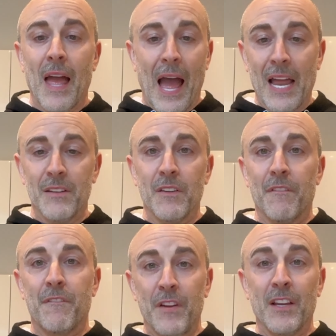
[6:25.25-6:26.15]
and
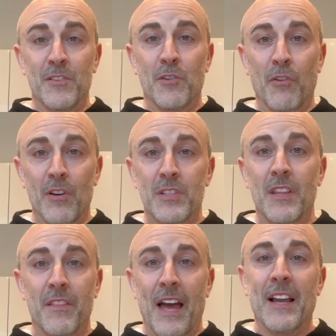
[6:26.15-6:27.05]
fingers
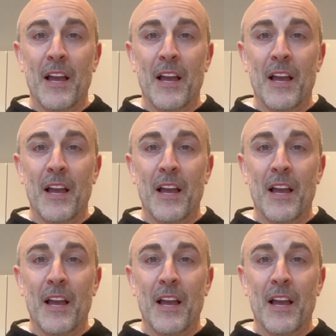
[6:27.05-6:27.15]
crossed that